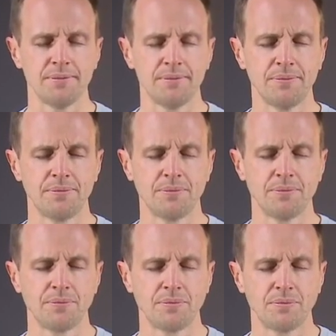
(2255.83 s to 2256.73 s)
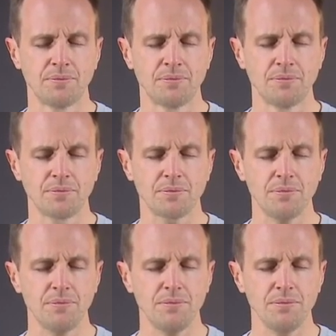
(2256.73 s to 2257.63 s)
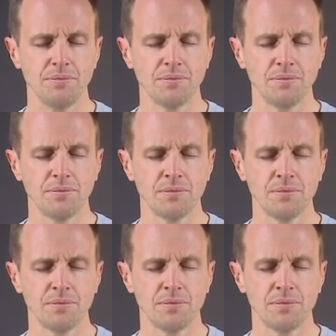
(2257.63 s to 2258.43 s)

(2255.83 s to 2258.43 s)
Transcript: No one is speaking in this clip.